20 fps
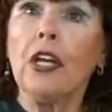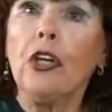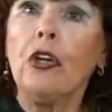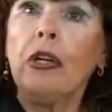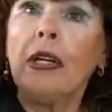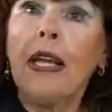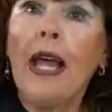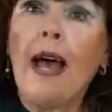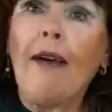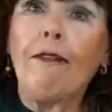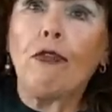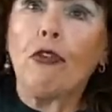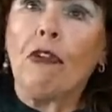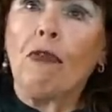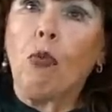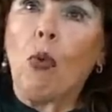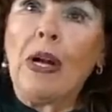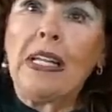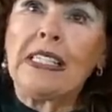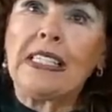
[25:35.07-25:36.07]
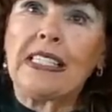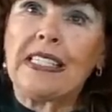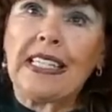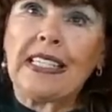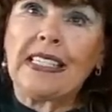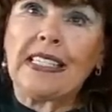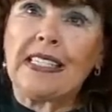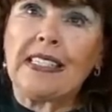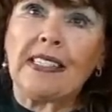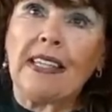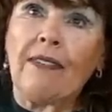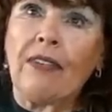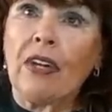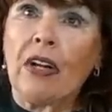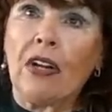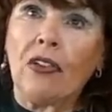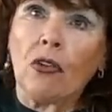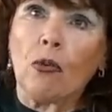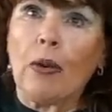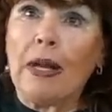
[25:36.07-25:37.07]
You didn't have to have won 6 to 7
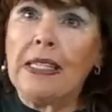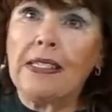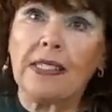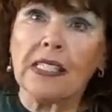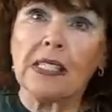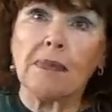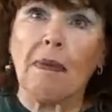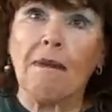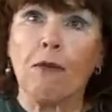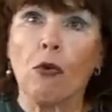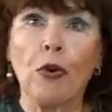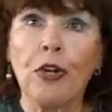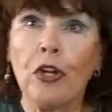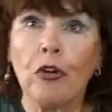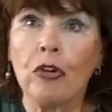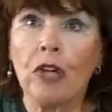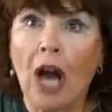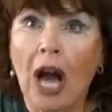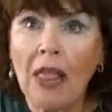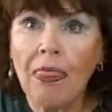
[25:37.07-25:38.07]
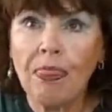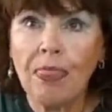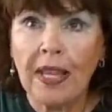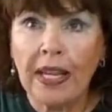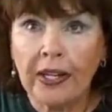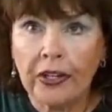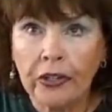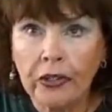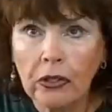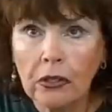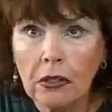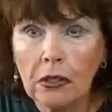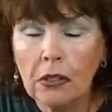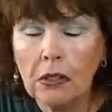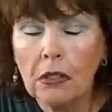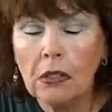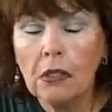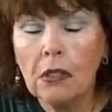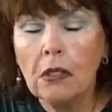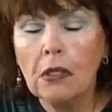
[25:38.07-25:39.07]
other races before you got there.
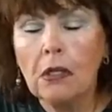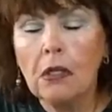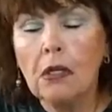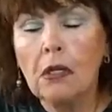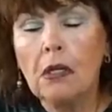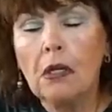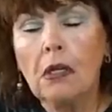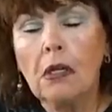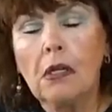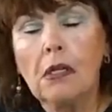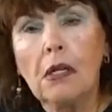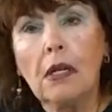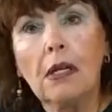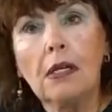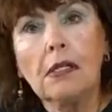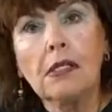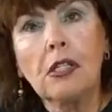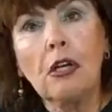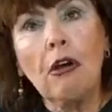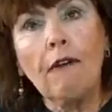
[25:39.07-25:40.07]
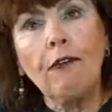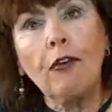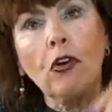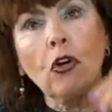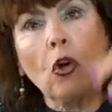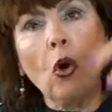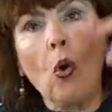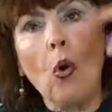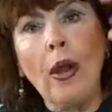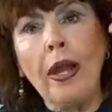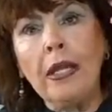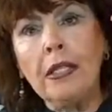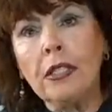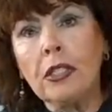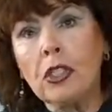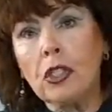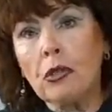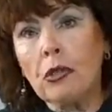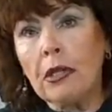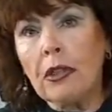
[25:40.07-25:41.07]
So if you're going to
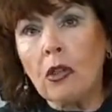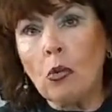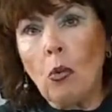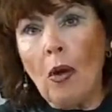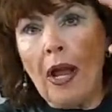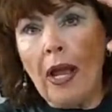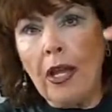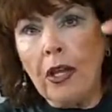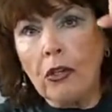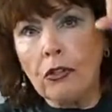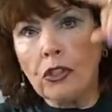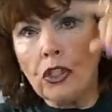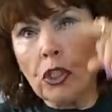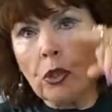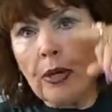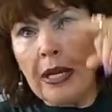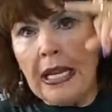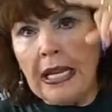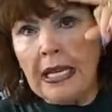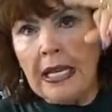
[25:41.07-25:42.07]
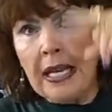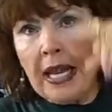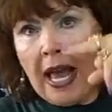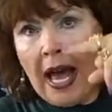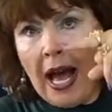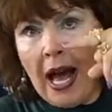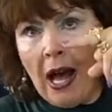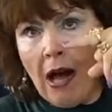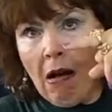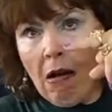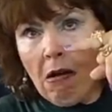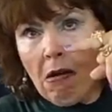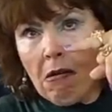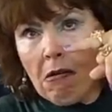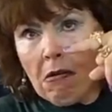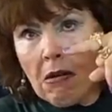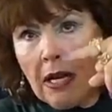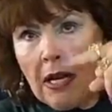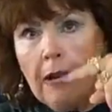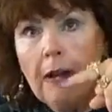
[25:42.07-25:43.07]
do it the way you're doing it
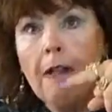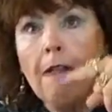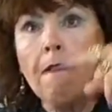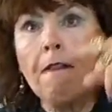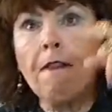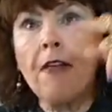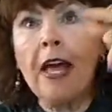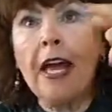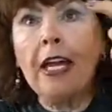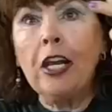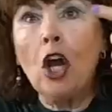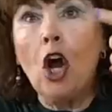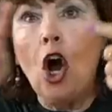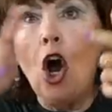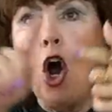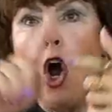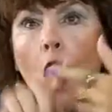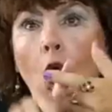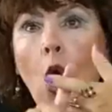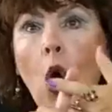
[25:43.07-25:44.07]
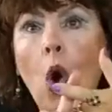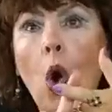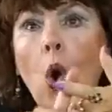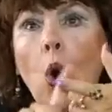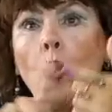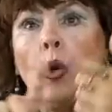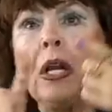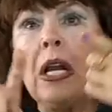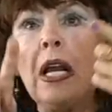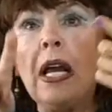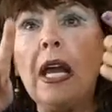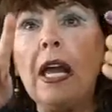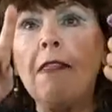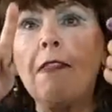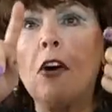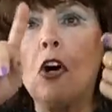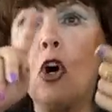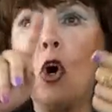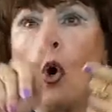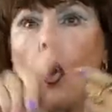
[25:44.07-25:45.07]
now, then only
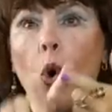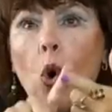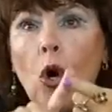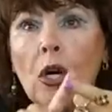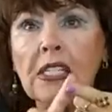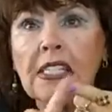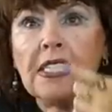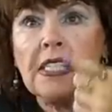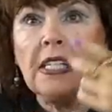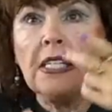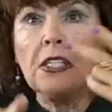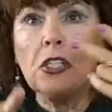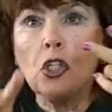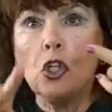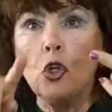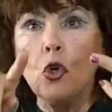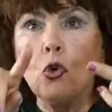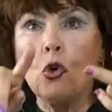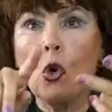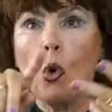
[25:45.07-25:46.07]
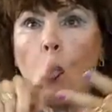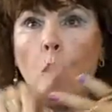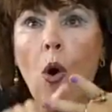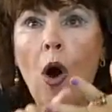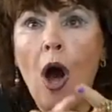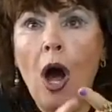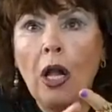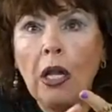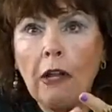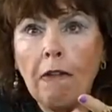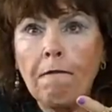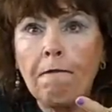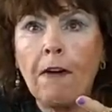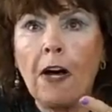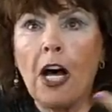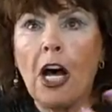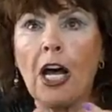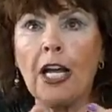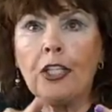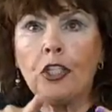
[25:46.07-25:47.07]
the horses who
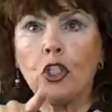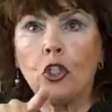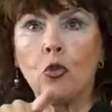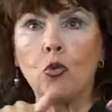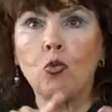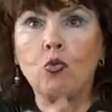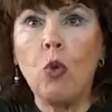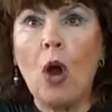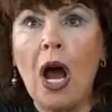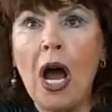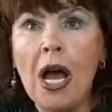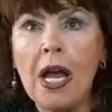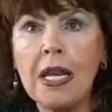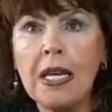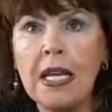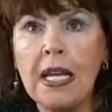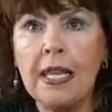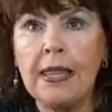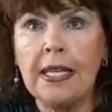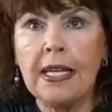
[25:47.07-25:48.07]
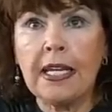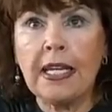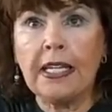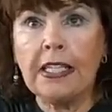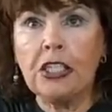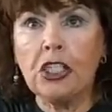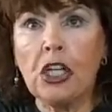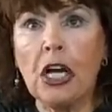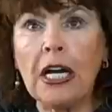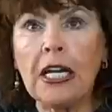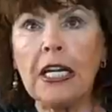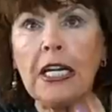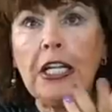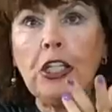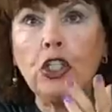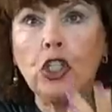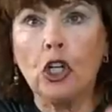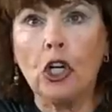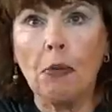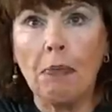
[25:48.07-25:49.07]
qualify to run in the Kentucky
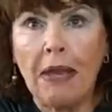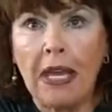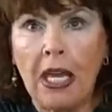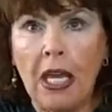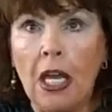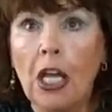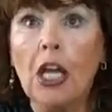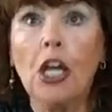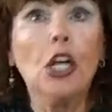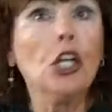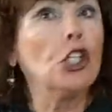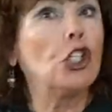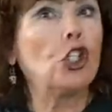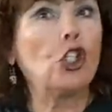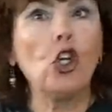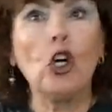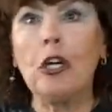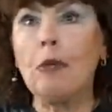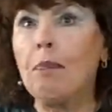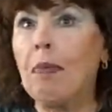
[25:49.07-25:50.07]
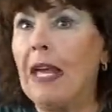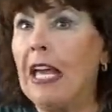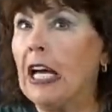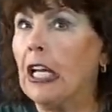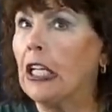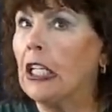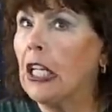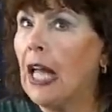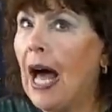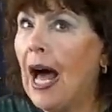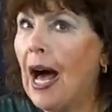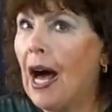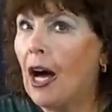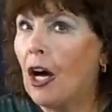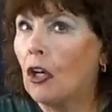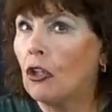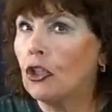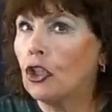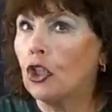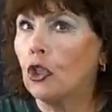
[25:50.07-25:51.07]
Derby should be
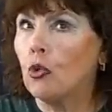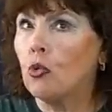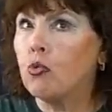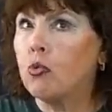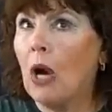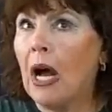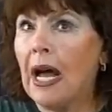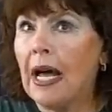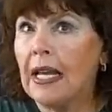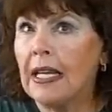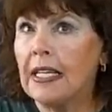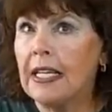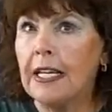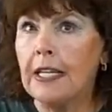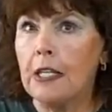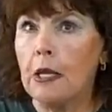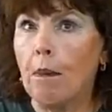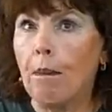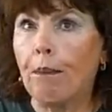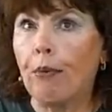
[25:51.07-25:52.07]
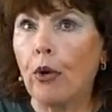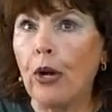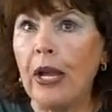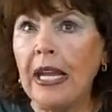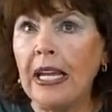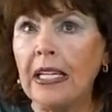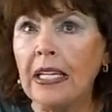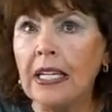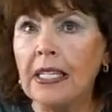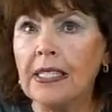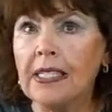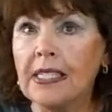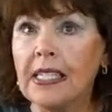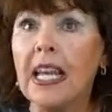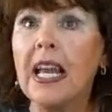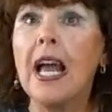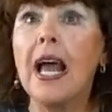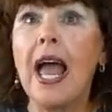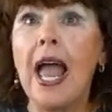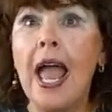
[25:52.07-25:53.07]
allowed to run in the Preakness
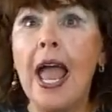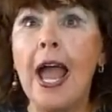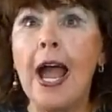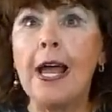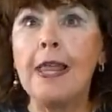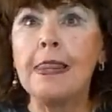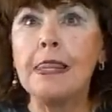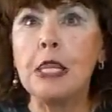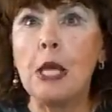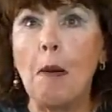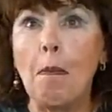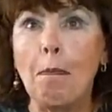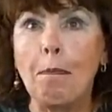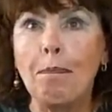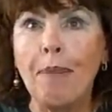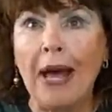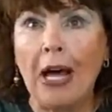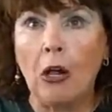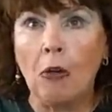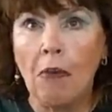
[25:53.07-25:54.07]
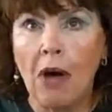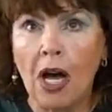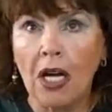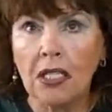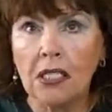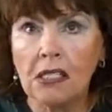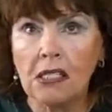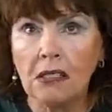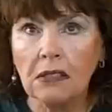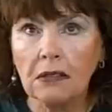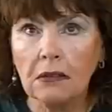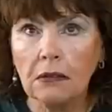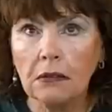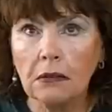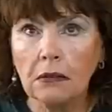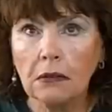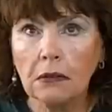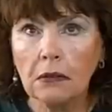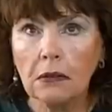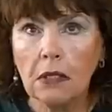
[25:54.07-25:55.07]
and the Belmont.
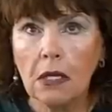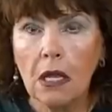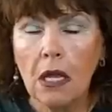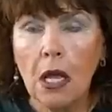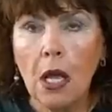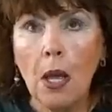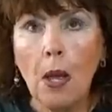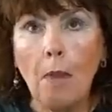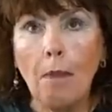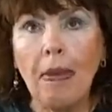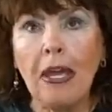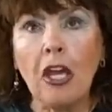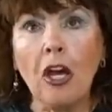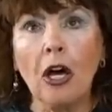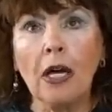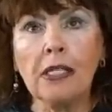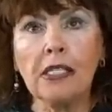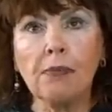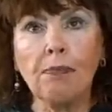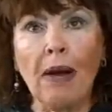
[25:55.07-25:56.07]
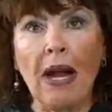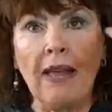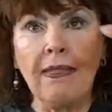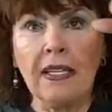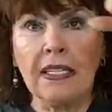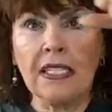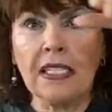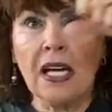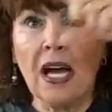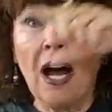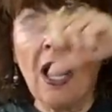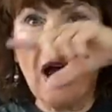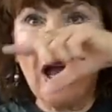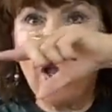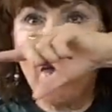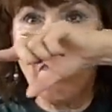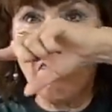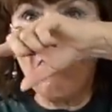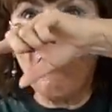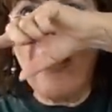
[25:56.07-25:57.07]
Because by the
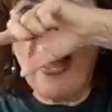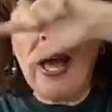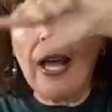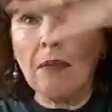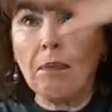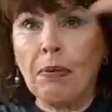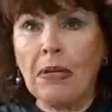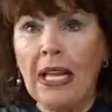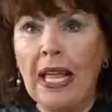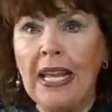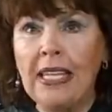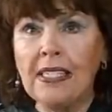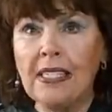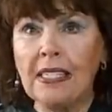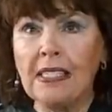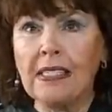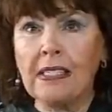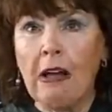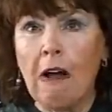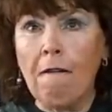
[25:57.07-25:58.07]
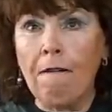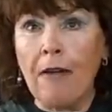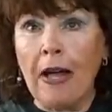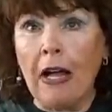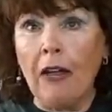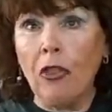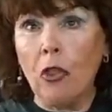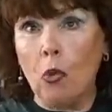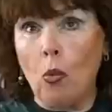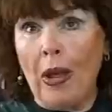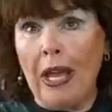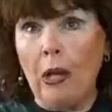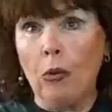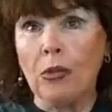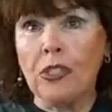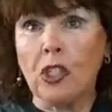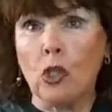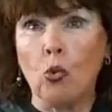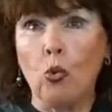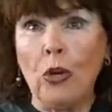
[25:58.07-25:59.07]
time that plays itself out the way it
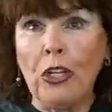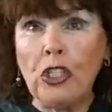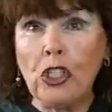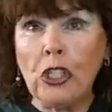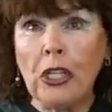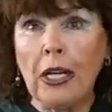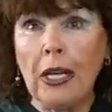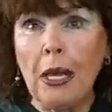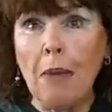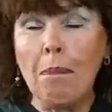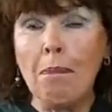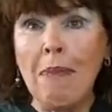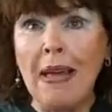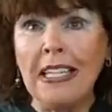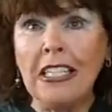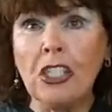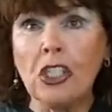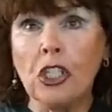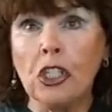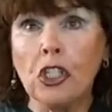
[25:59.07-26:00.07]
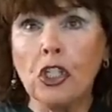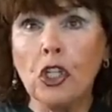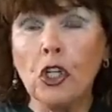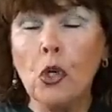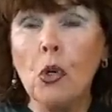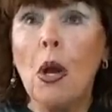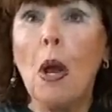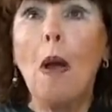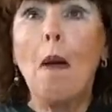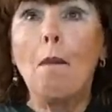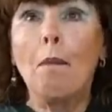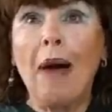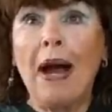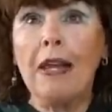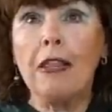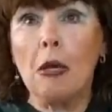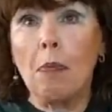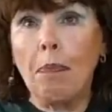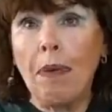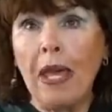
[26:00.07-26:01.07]
was originally meant to do by
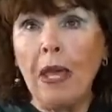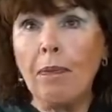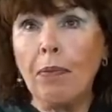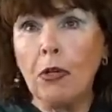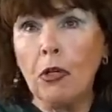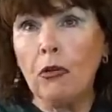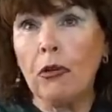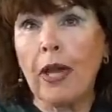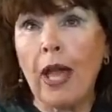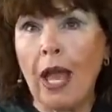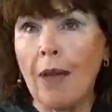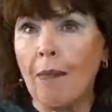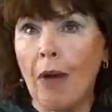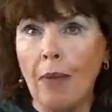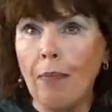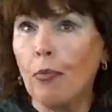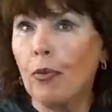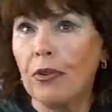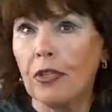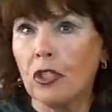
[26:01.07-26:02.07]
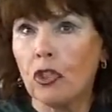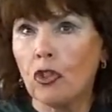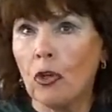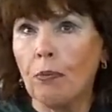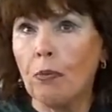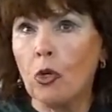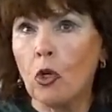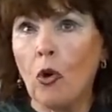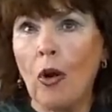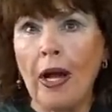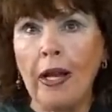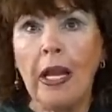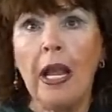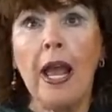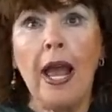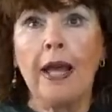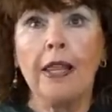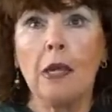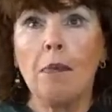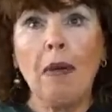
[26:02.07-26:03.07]
the people who came up with the Triple Crown
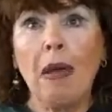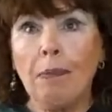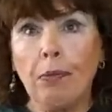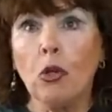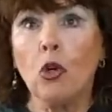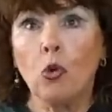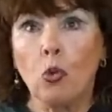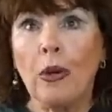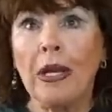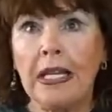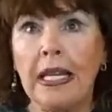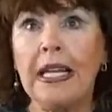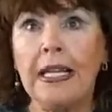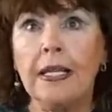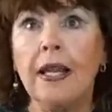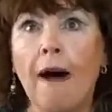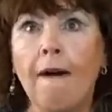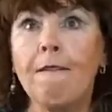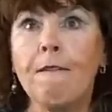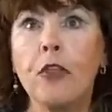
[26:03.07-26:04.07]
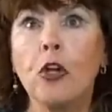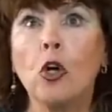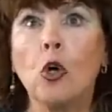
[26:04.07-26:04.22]
and the people who really loved the